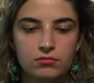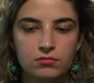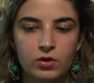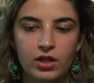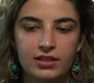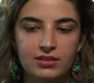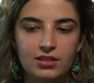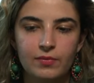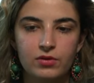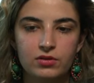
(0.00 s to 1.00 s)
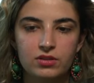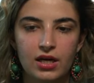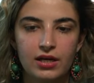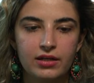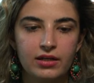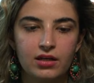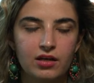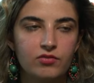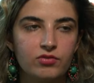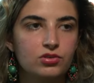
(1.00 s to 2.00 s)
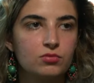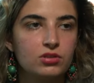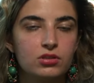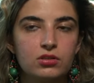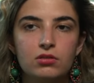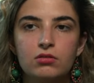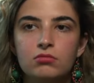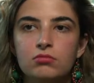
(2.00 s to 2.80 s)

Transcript: well, I stopped their attack and I have extra material.